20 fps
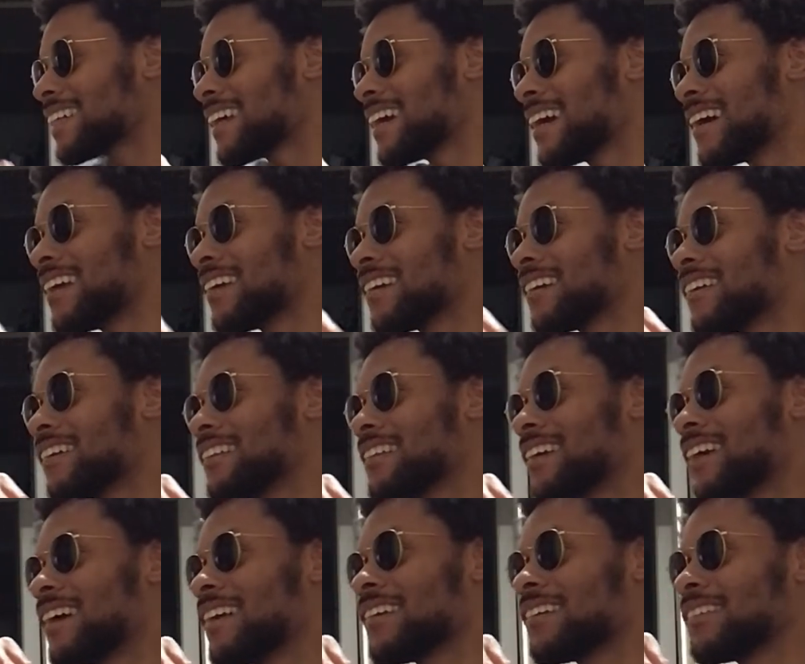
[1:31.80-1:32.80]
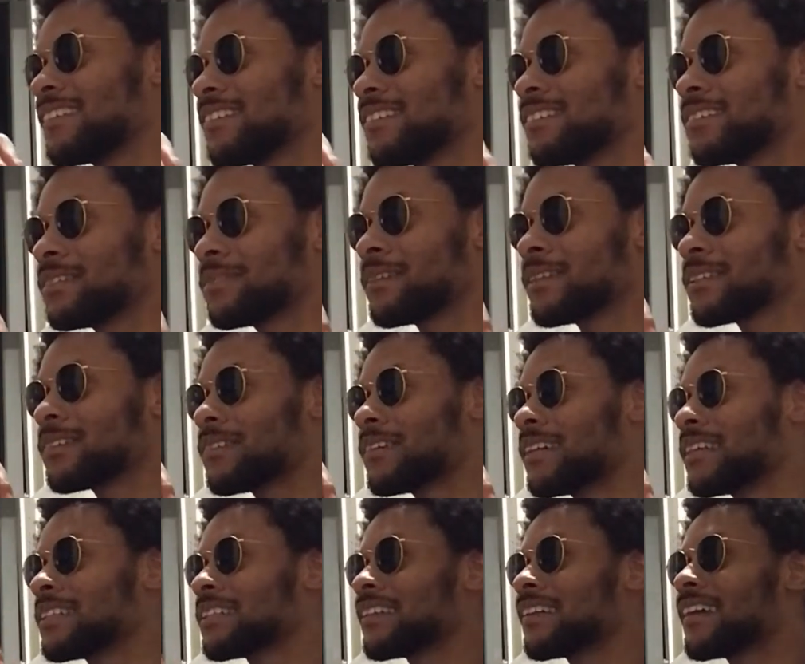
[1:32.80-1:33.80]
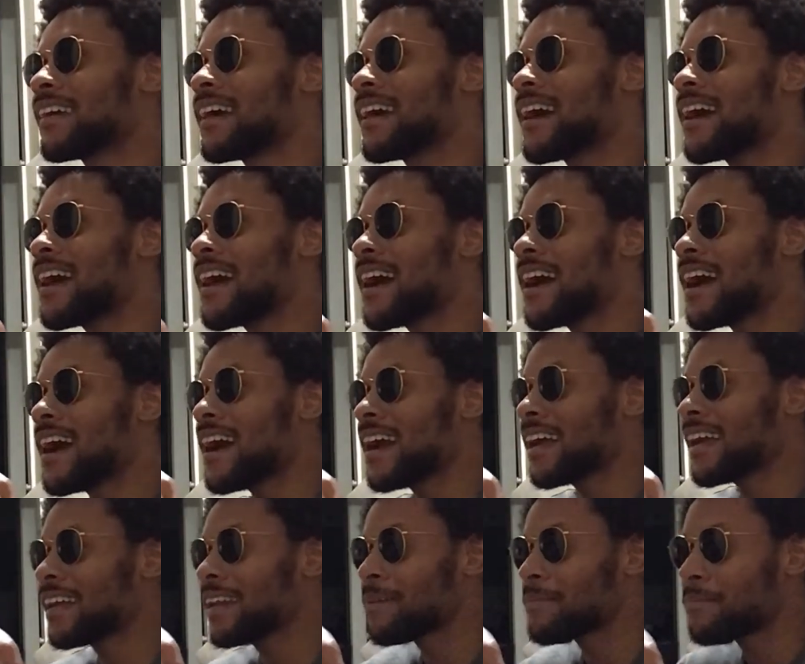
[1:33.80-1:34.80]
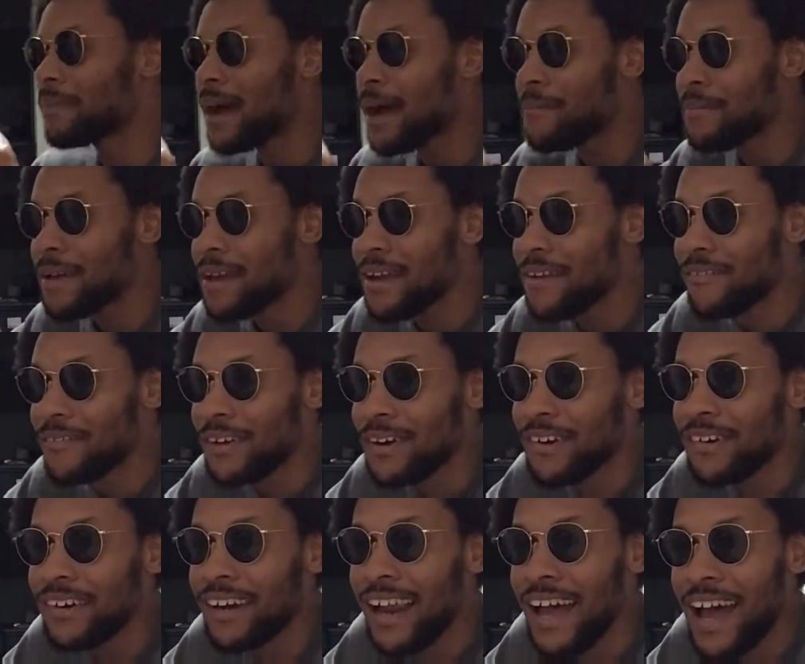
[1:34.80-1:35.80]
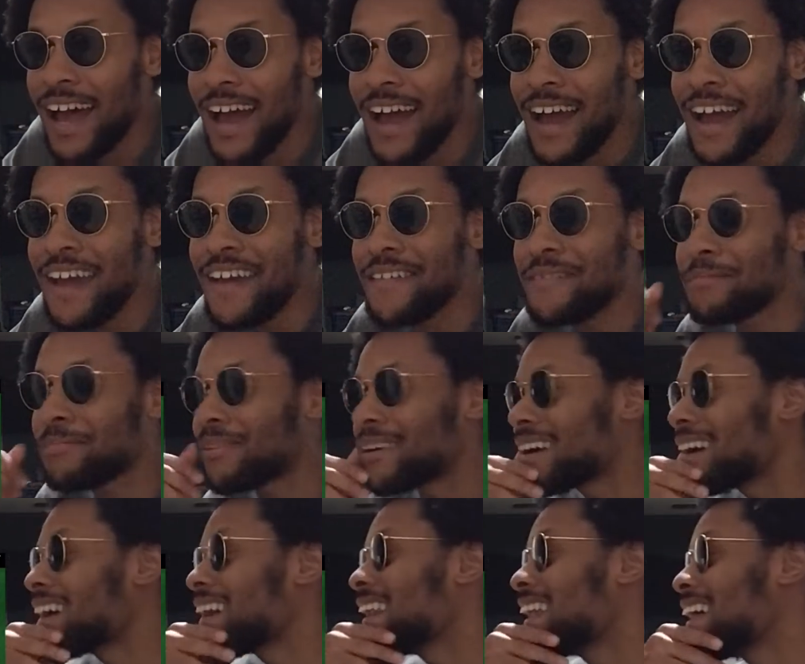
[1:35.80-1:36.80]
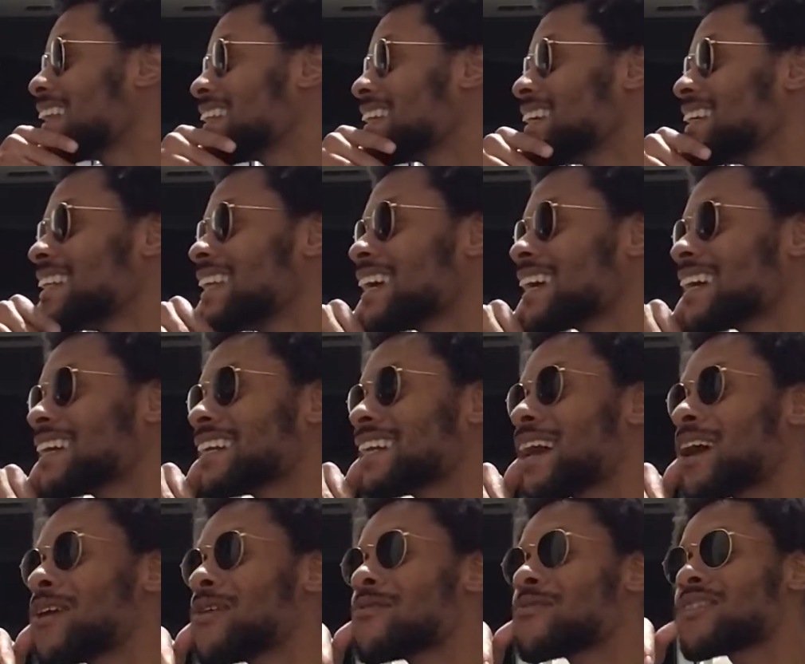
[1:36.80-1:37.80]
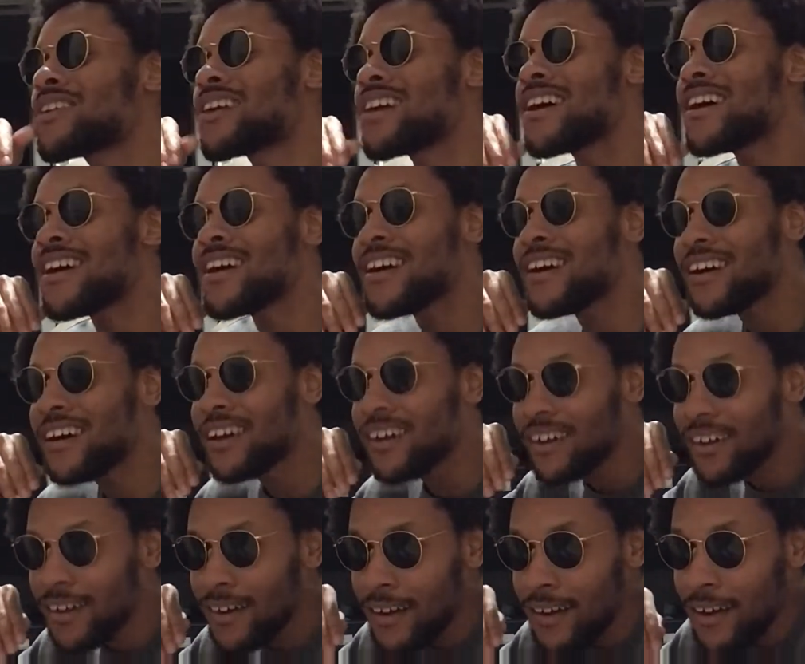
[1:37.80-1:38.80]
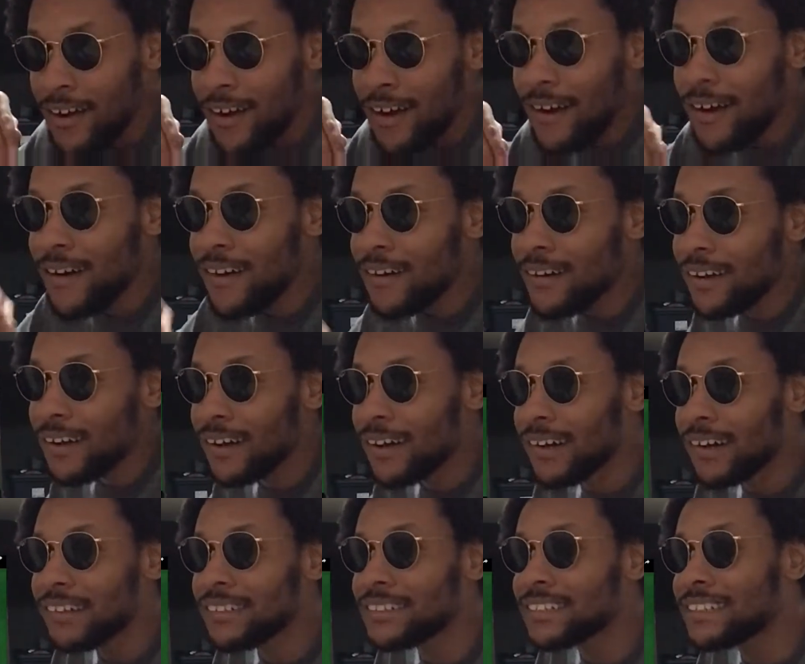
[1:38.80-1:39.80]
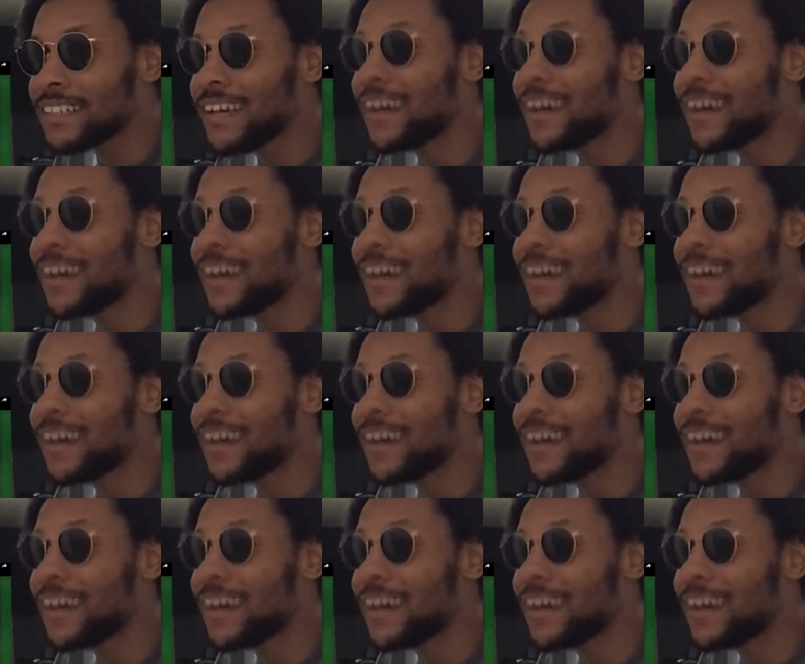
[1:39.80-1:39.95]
I don't do too much on Instagram. I get it popping in real life, bro. Let these niggas know, cuz you know what I'm saying,